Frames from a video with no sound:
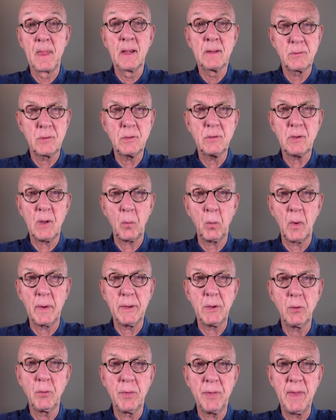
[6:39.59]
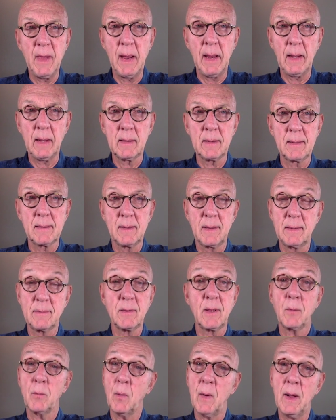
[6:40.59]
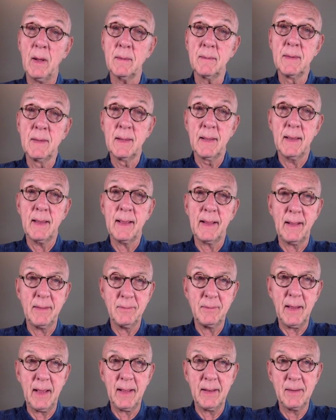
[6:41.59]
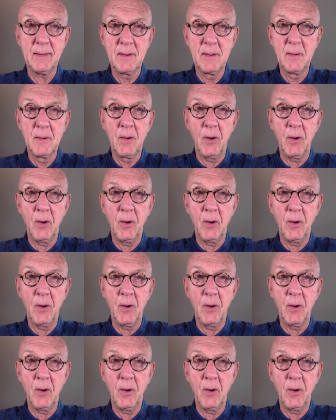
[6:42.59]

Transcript: She said, what do you think? I said, well, like I said,